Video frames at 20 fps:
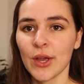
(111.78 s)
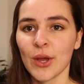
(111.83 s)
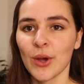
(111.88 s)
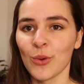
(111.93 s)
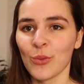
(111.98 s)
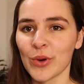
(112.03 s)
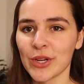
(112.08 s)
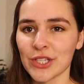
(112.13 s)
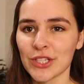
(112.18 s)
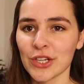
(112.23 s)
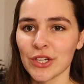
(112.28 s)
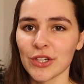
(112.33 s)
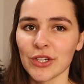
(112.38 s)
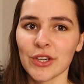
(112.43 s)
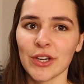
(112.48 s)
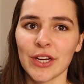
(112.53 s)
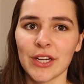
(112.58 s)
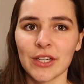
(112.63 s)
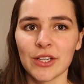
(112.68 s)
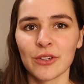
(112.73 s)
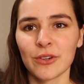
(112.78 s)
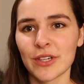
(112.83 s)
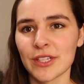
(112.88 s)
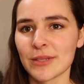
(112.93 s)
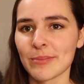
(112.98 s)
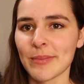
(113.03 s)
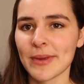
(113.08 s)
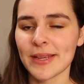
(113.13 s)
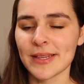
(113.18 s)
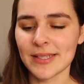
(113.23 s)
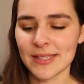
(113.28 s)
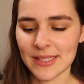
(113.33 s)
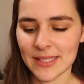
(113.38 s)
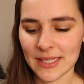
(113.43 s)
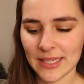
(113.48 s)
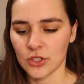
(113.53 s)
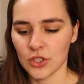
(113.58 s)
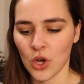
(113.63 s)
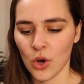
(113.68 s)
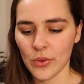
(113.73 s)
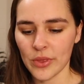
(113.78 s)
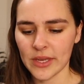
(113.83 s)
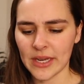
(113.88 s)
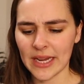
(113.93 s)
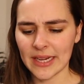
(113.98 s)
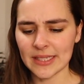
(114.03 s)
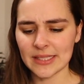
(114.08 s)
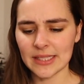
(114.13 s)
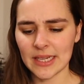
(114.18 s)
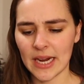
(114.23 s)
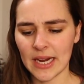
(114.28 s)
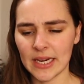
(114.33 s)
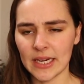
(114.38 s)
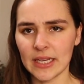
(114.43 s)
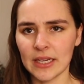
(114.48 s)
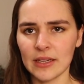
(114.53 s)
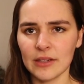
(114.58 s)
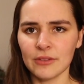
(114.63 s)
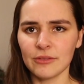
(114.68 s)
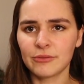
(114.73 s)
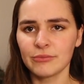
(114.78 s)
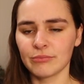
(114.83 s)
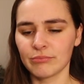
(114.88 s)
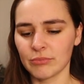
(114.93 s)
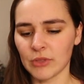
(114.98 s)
winter and Christmas. So the next kind of